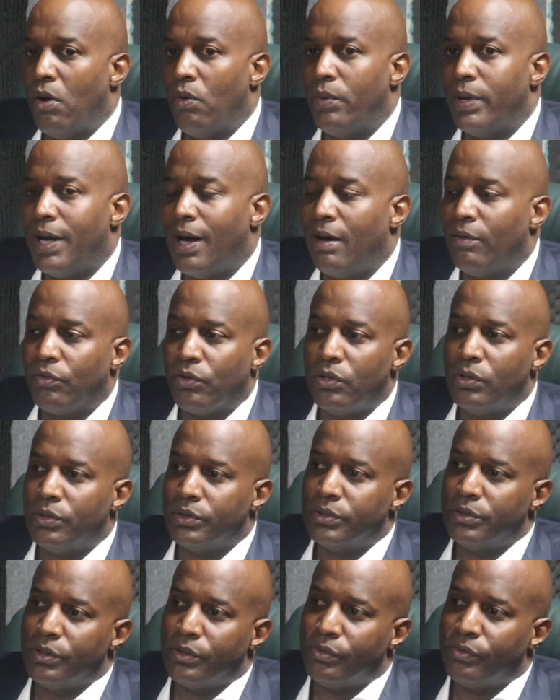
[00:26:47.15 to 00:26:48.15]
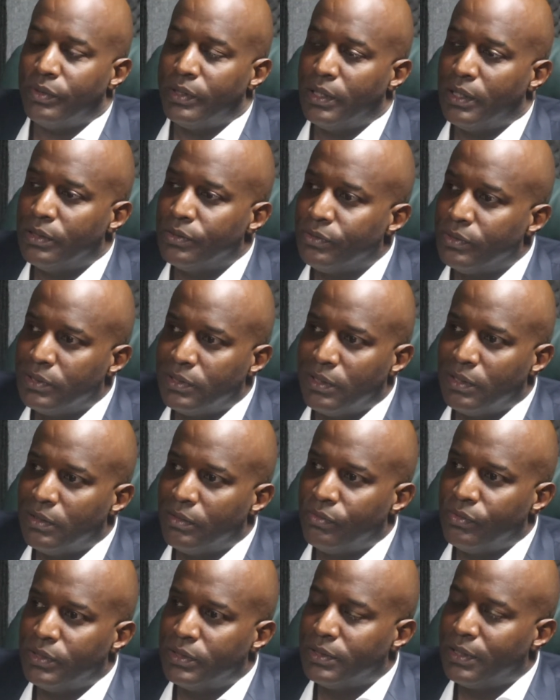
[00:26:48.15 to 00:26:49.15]
We have close to 300
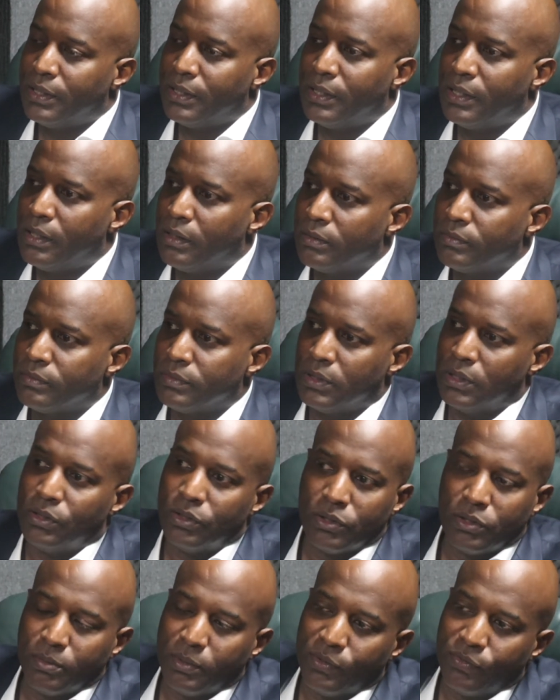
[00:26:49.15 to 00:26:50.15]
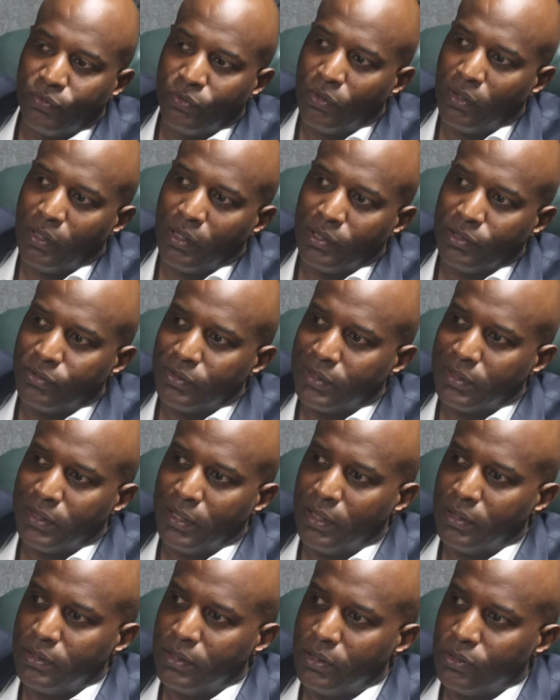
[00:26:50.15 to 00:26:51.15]
deliveries a year. It used to be 400
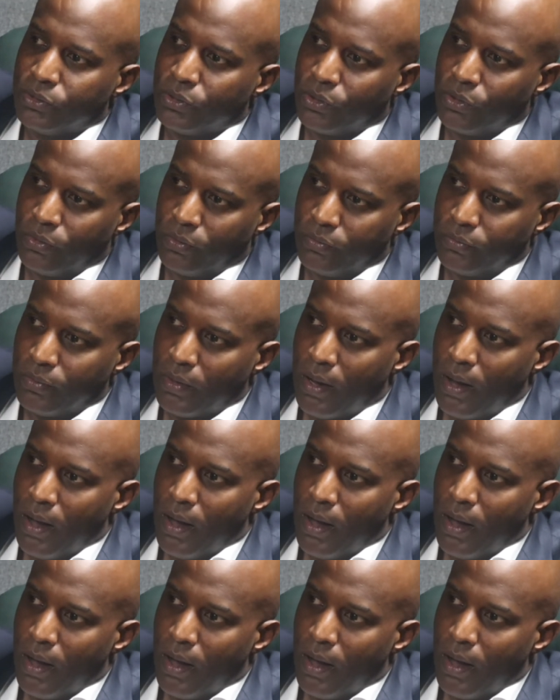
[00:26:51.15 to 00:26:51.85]
10 years ago.